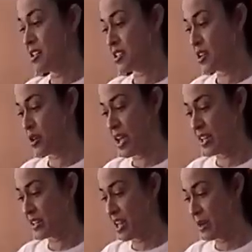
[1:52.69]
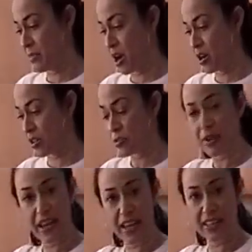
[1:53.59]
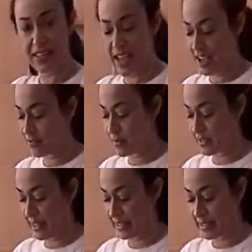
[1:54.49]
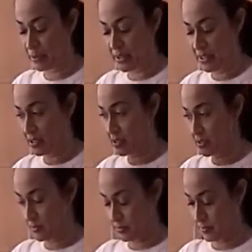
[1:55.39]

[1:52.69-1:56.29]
So, and our 3 eggs that have been lightly beaten.